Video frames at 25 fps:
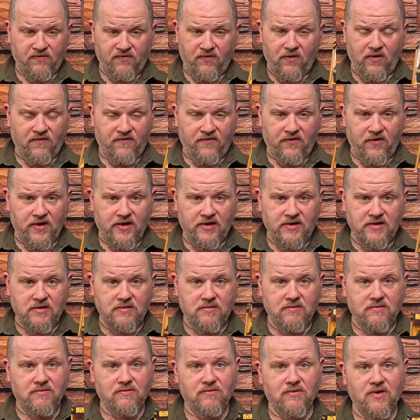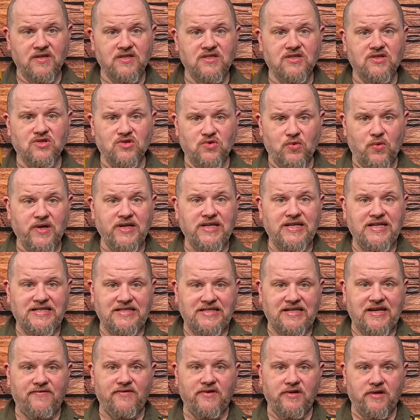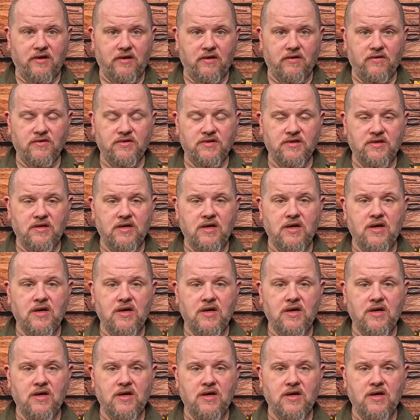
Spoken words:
4 foot, runs $27.